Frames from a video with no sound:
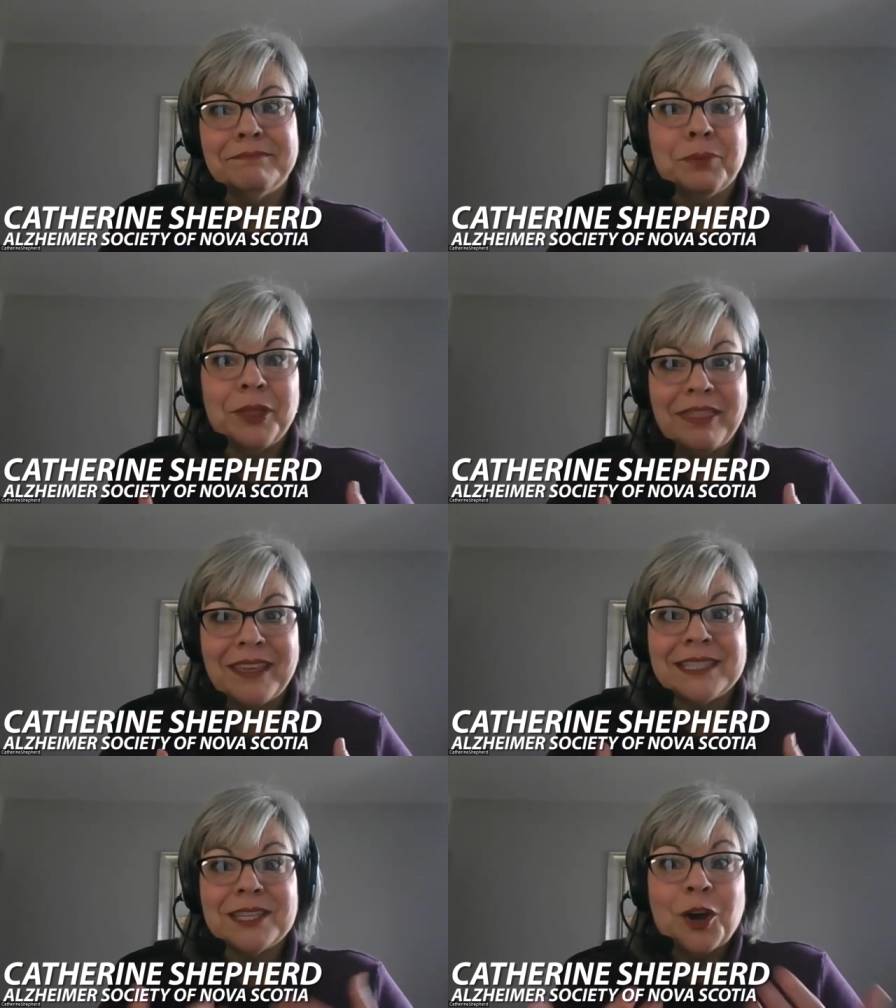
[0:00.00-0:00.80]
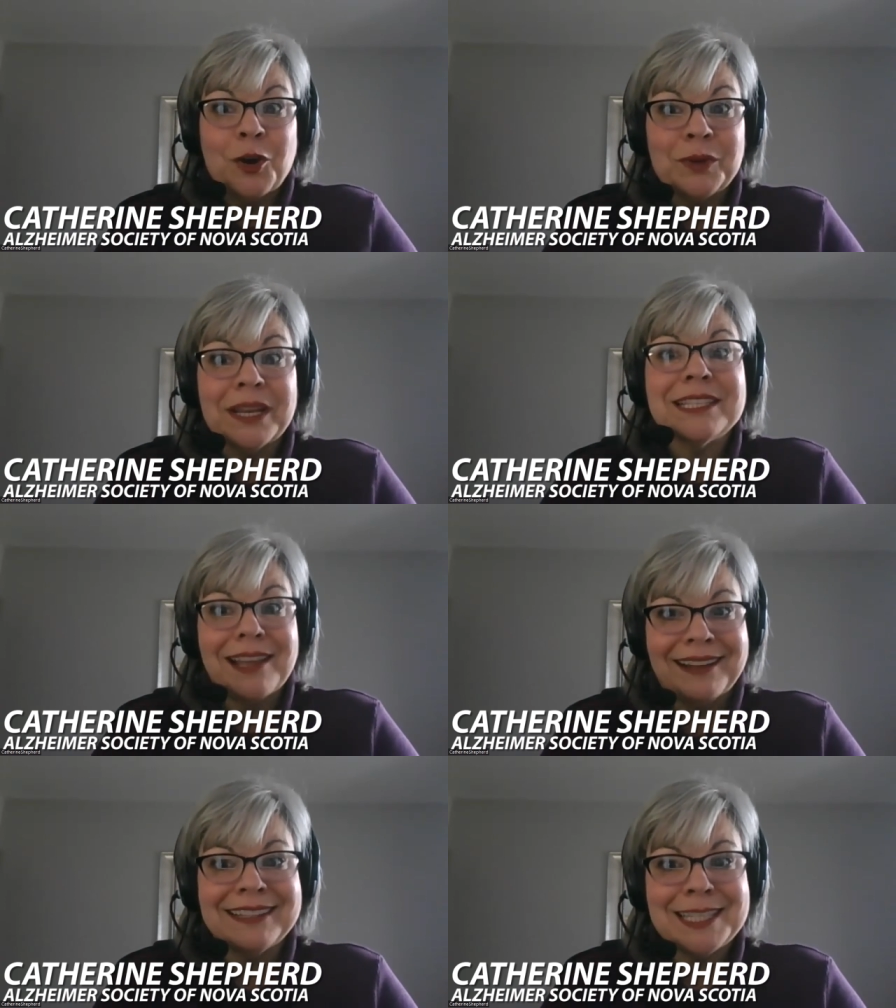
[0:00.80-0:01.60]
put this onus
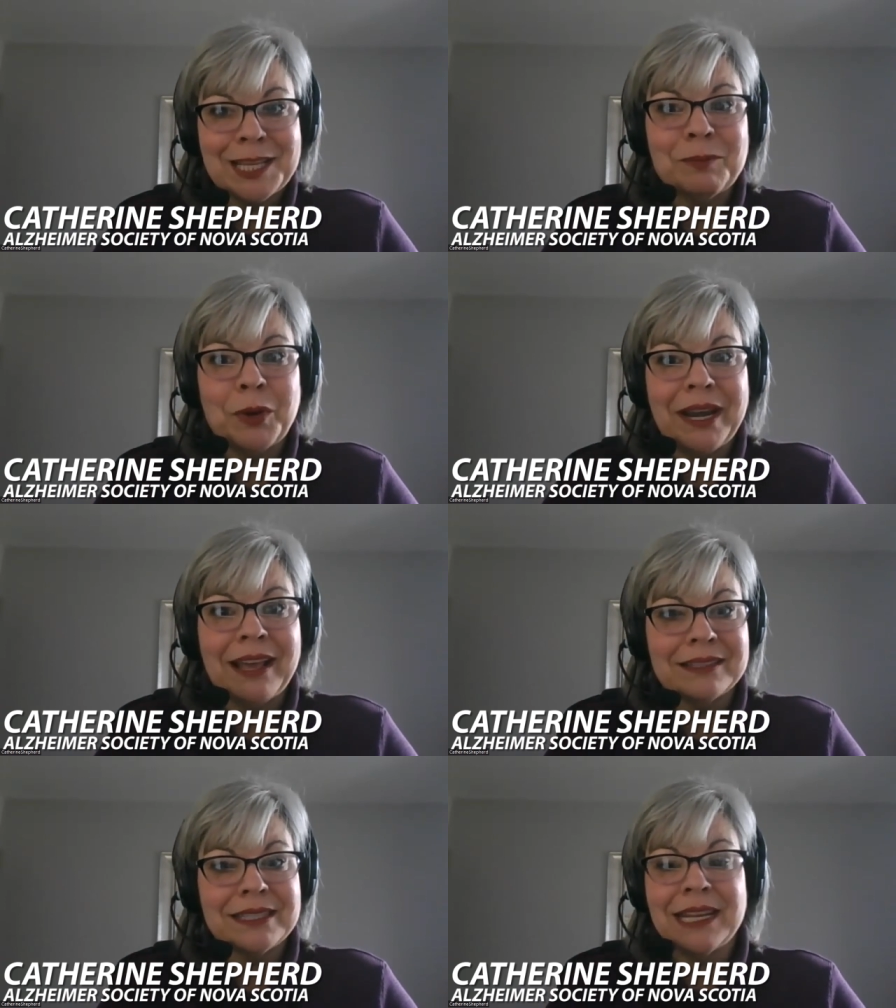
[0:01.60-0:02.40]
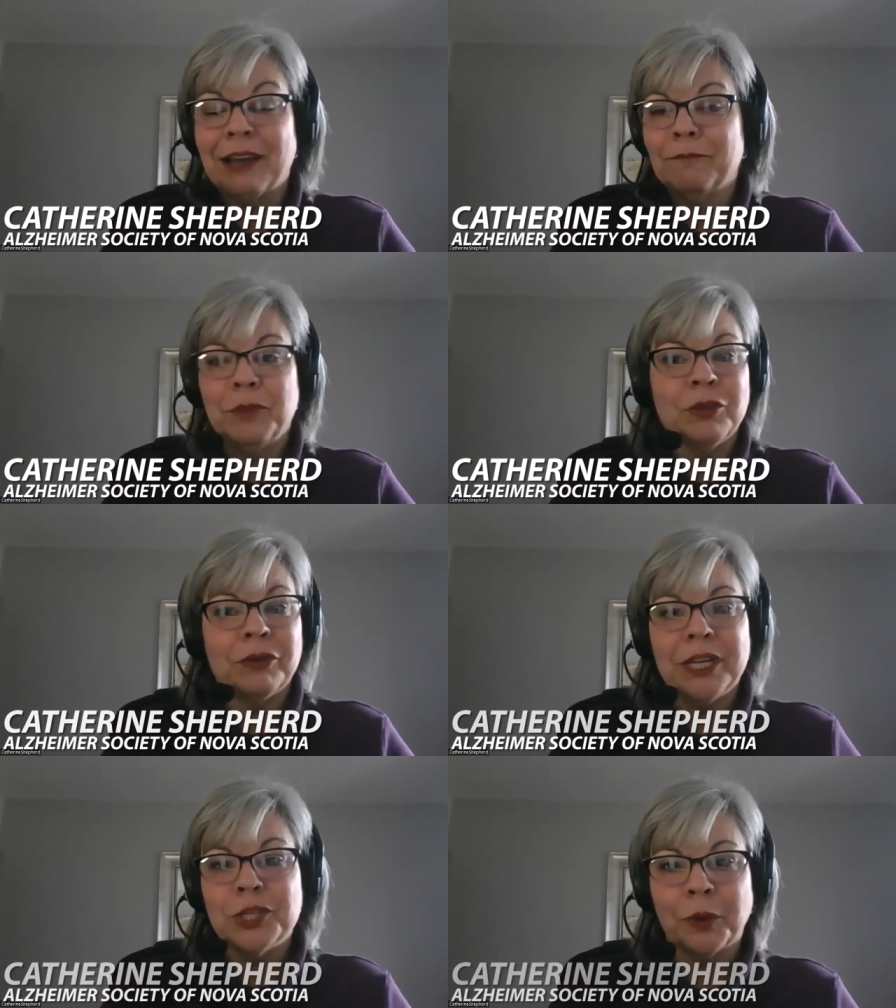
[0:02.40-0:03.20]
on someone else now. You
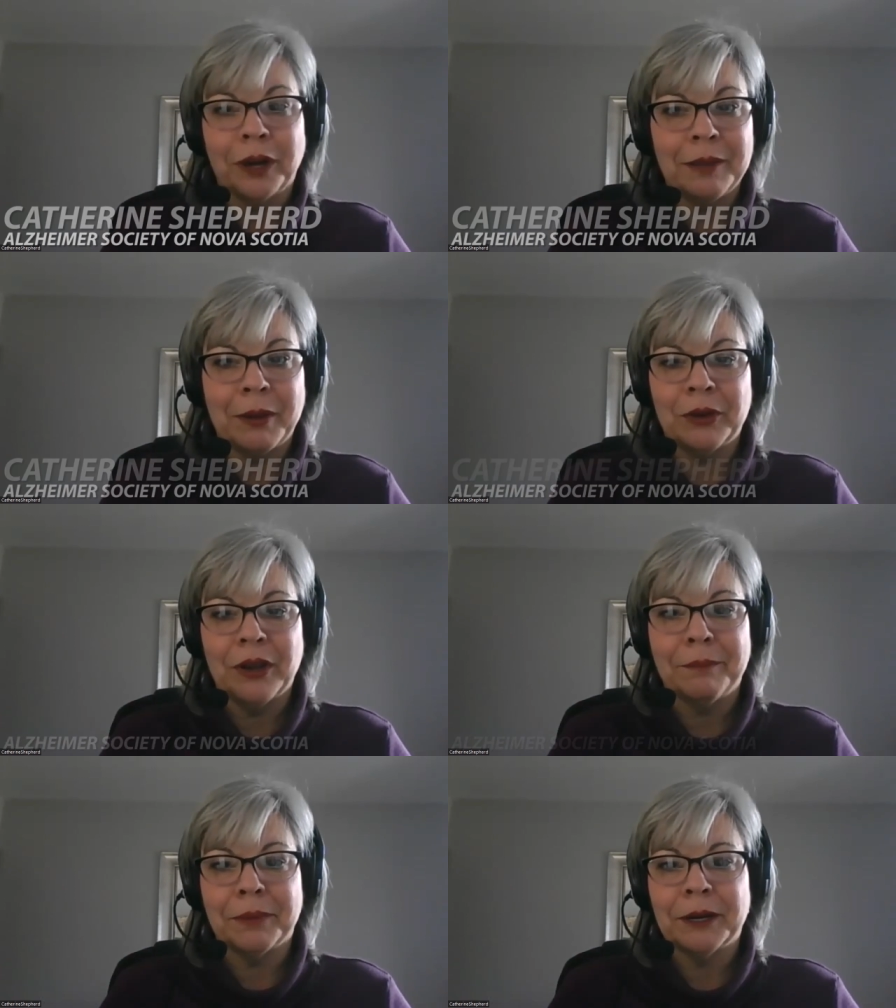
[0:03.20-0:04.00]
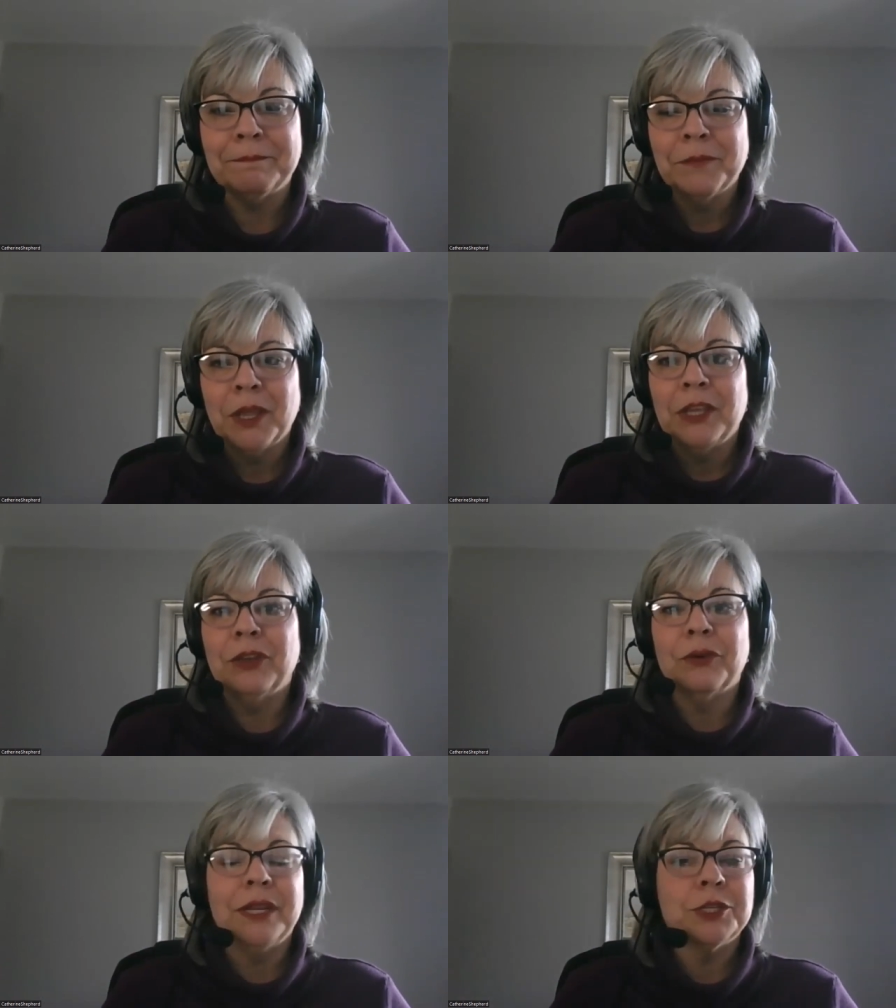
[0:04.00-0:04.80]
don't need to worry about a number. You
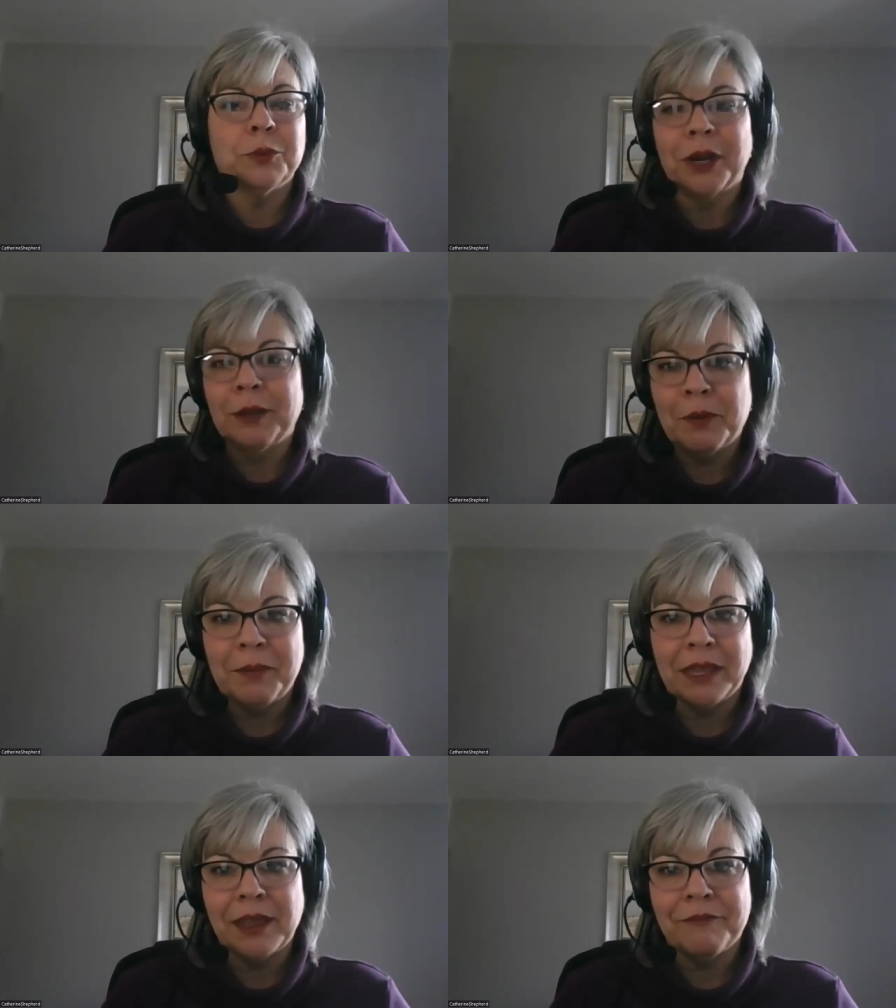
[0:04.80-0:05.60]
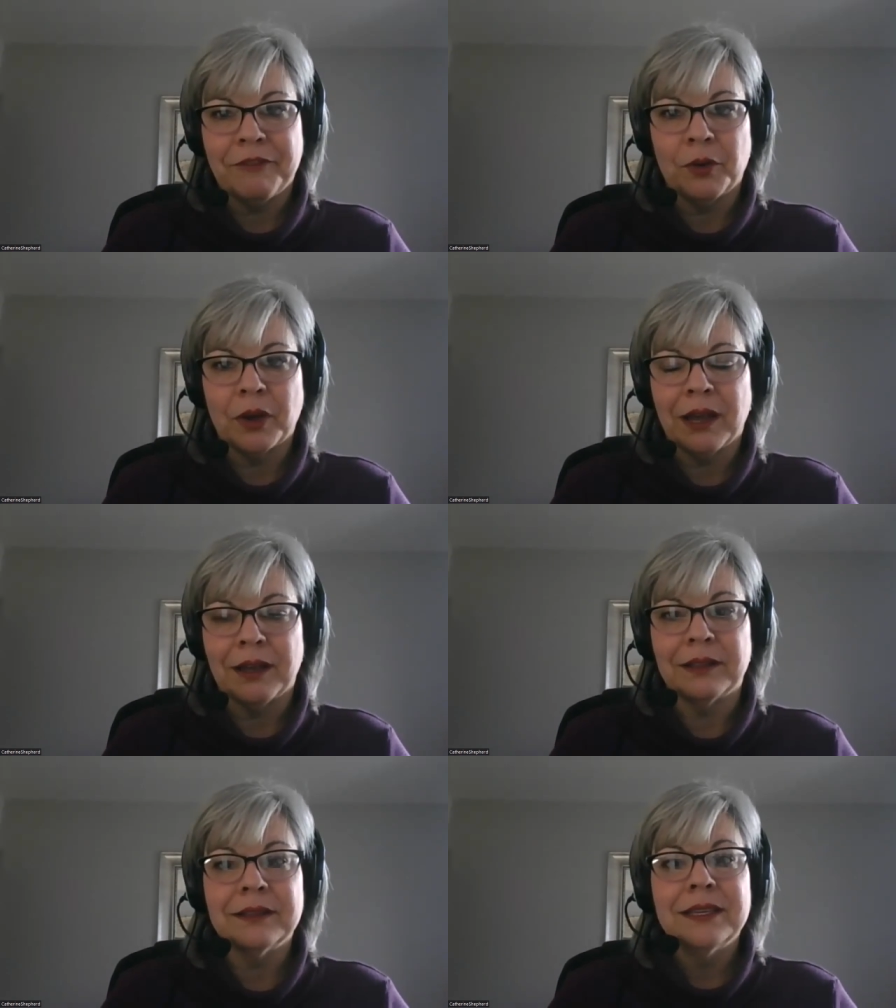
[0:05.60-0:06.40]
don't need to worry about making a phone
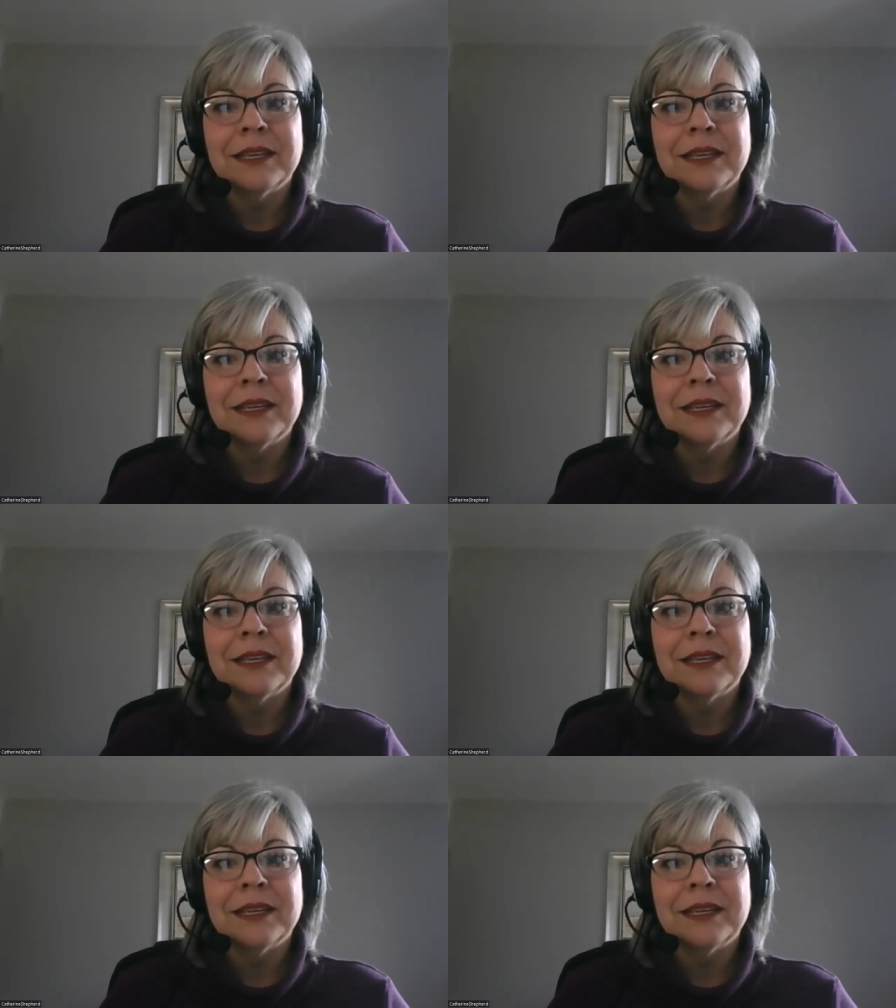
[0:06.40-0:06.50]
call.